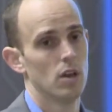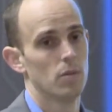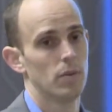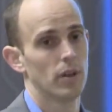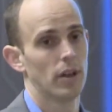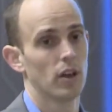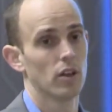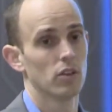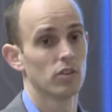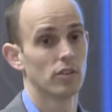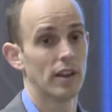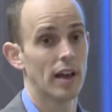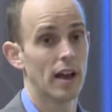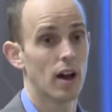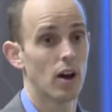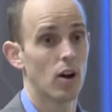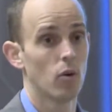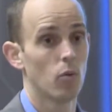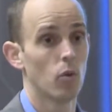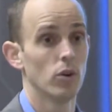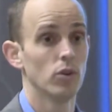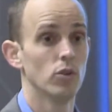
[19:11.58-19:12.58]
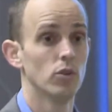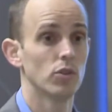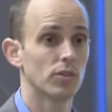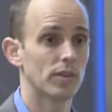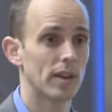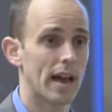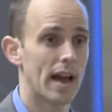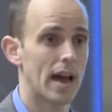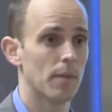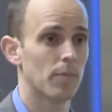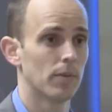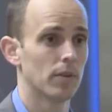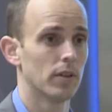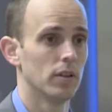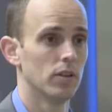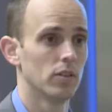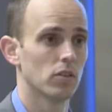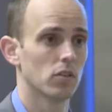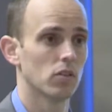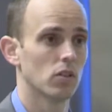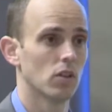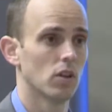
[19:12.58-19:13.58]
Because now what used to happen
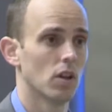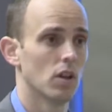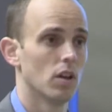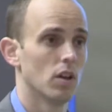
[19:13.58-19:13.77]
is,